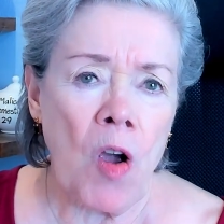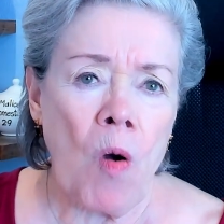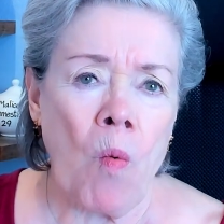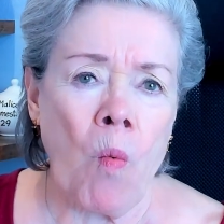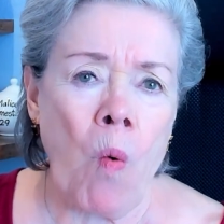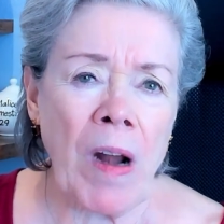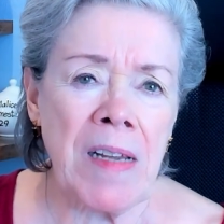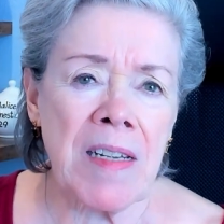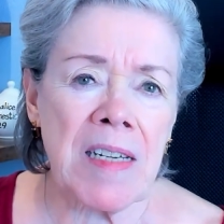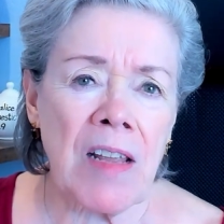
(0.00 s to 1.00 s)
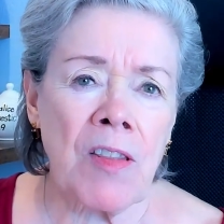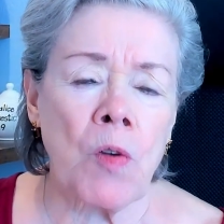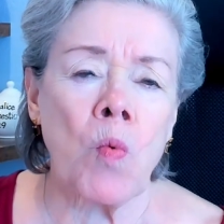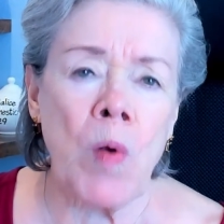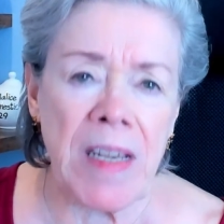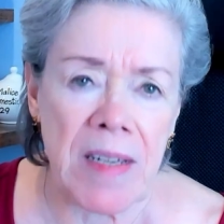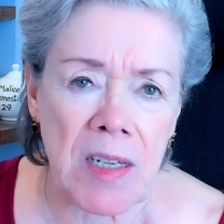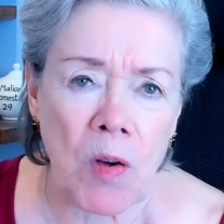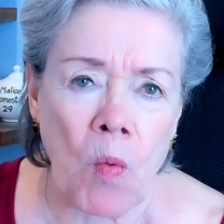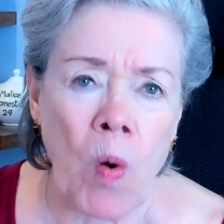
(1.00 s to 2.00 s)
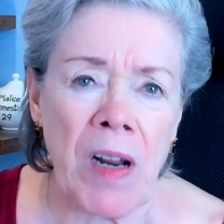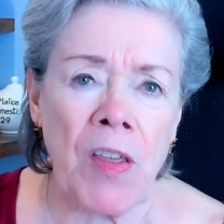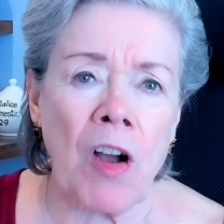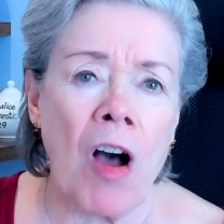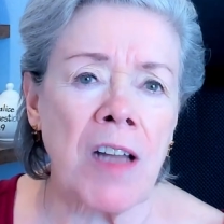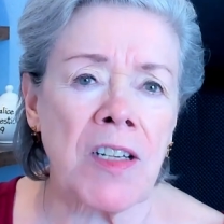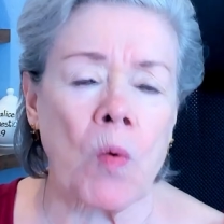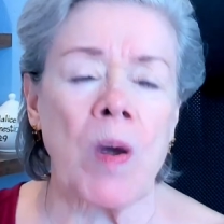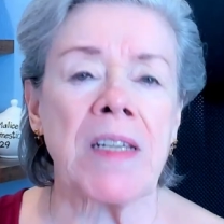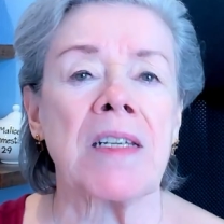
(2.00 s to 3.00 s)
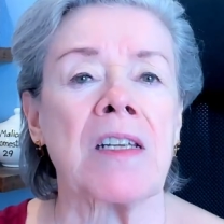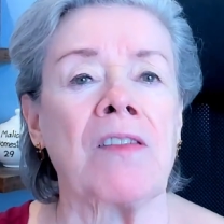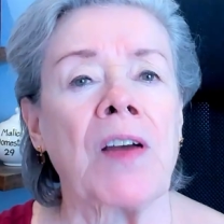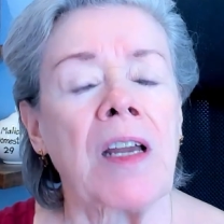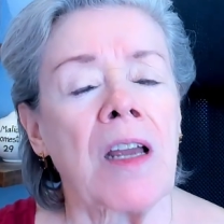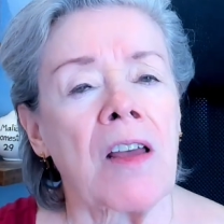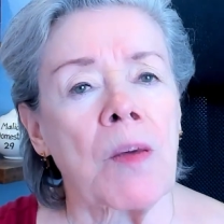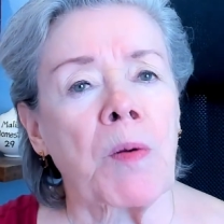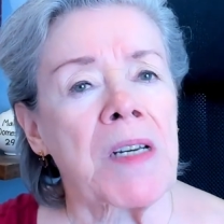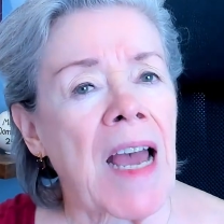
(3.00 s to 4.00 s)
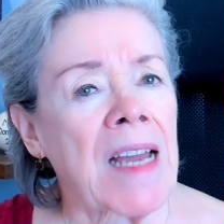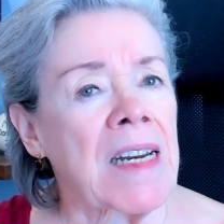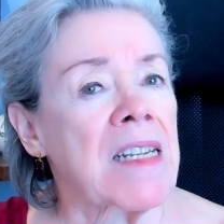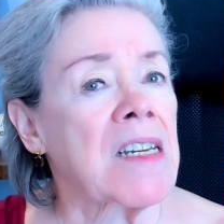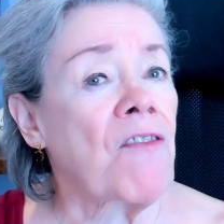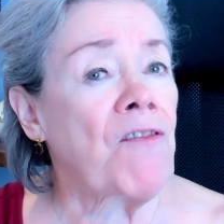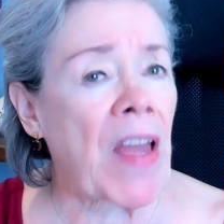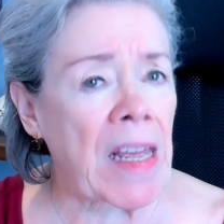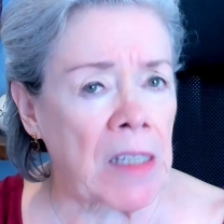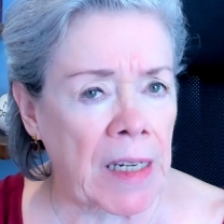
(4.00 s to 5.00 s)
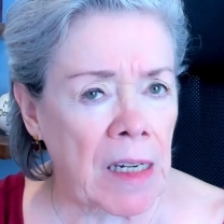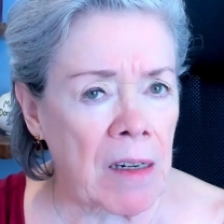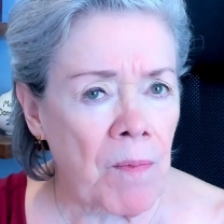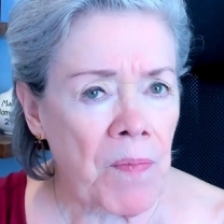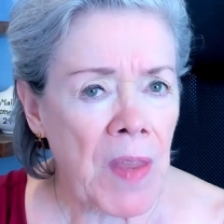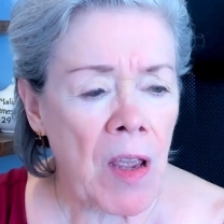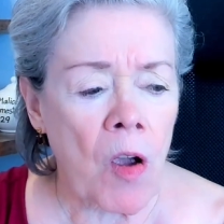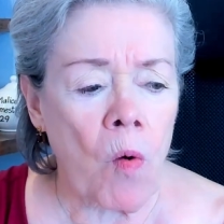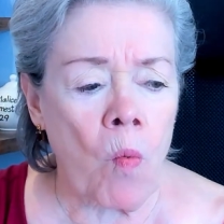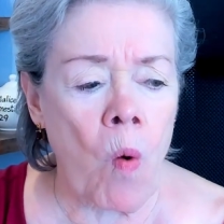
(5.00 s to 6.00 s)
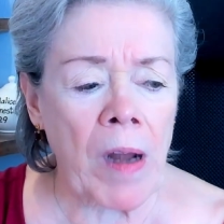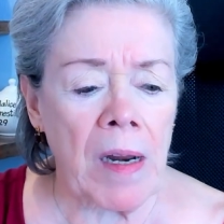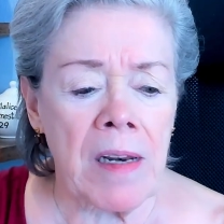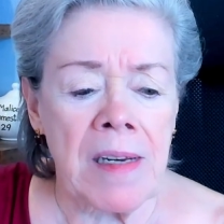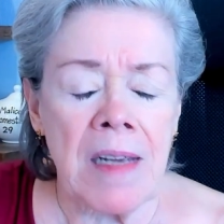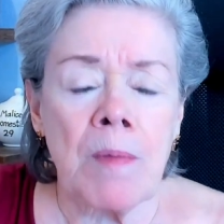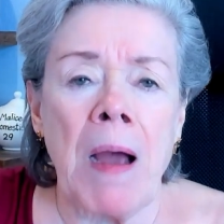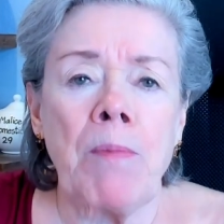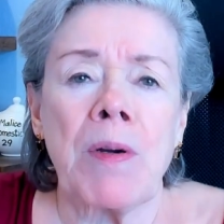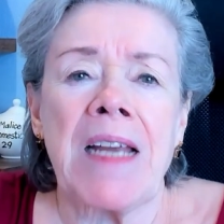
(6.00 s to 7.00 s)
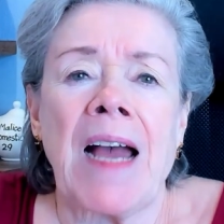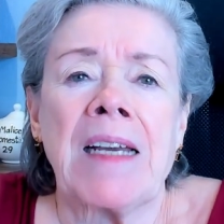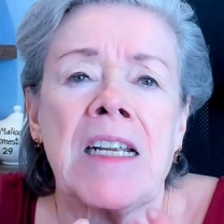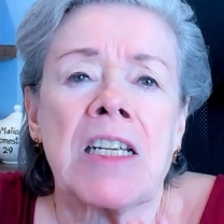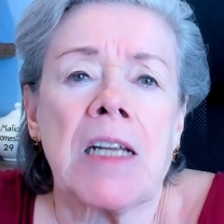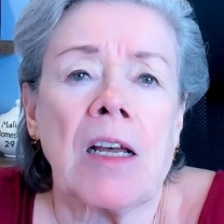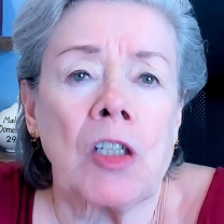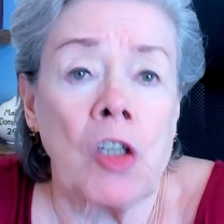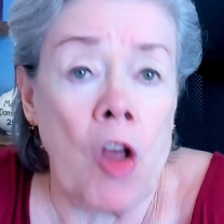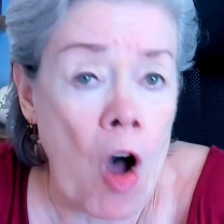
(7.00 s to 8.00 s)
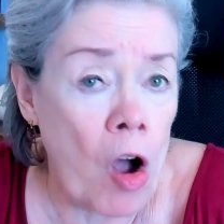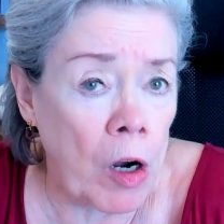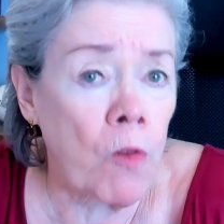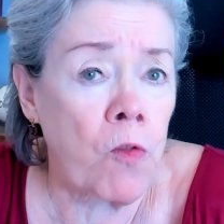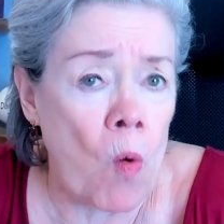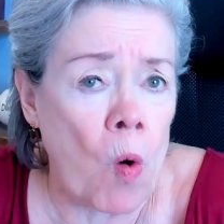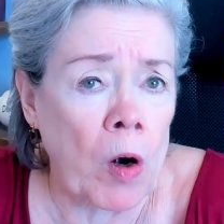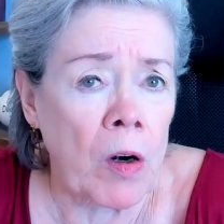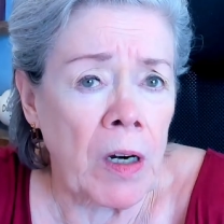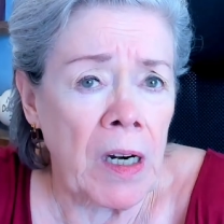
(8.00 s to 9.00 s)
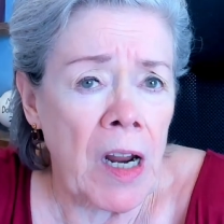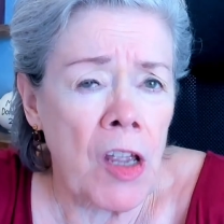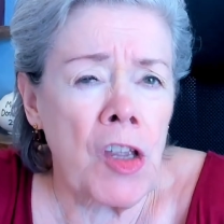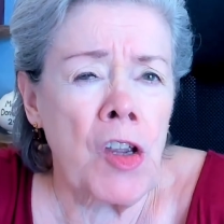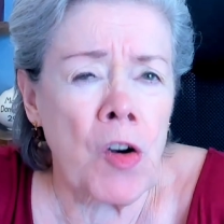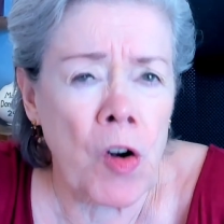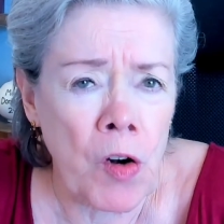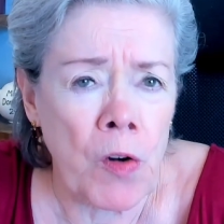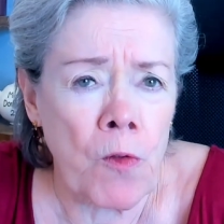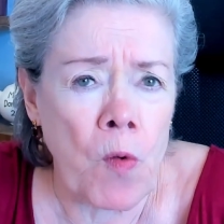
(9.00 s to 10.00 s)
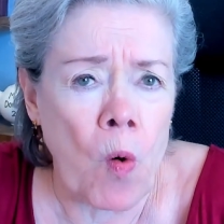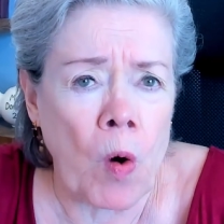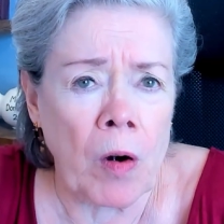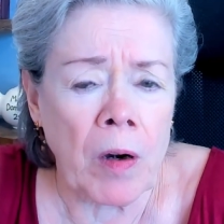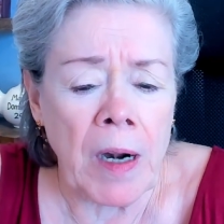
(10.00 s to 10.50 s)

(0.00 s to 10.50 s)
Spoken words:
What is the risk? What are the consequences of the protagonist failing? What does my protagonist long for, yearn for?